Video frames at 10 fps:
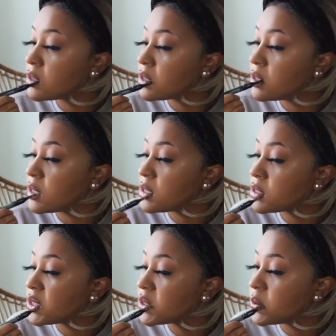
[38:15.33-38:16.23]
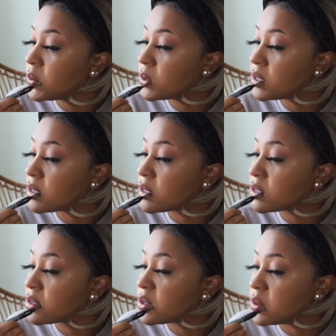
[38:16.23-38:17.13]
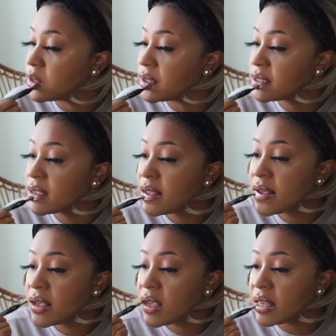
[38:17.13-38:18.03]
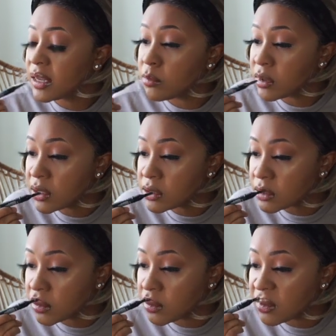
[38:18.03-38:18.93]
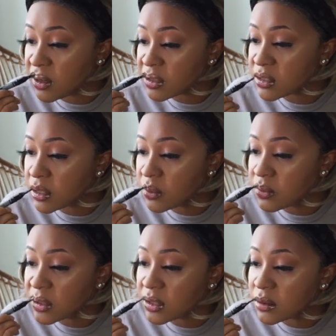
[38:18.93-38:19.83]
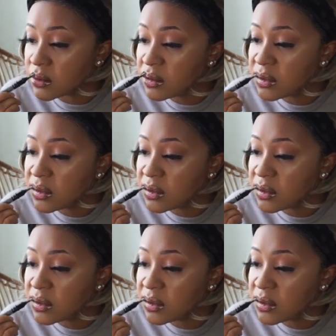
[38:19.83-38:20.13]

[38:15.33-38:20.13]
nice little tool that I like to use, and it blends your lip gloss so well.